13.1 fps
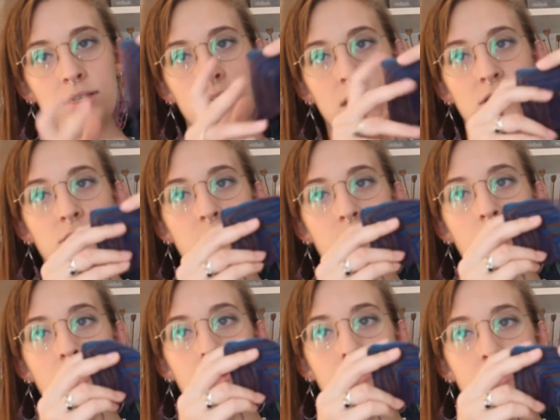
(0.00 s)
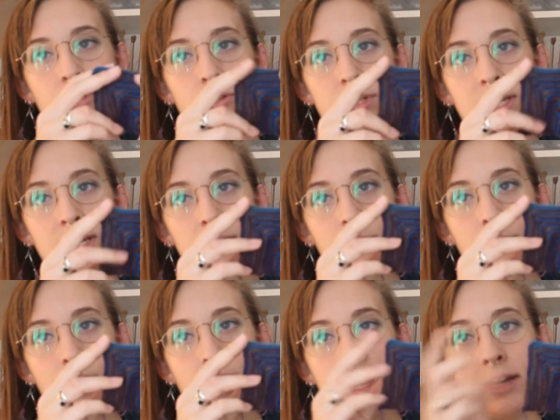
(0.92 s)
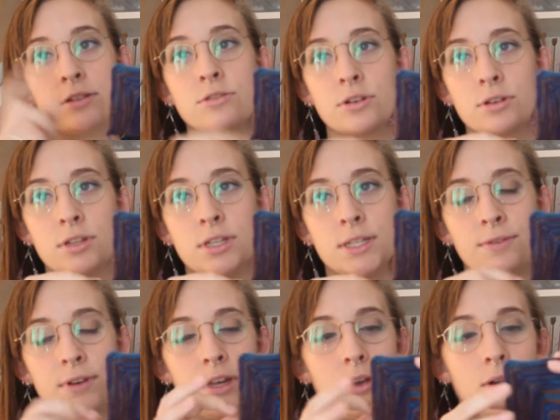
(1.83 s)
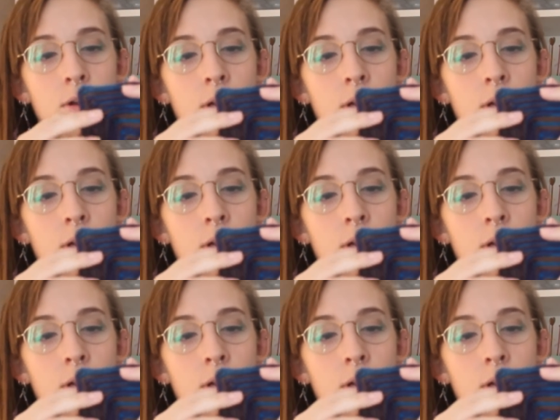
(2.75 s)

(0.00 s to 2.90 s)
is actually the yarn I was using in my intro to this video,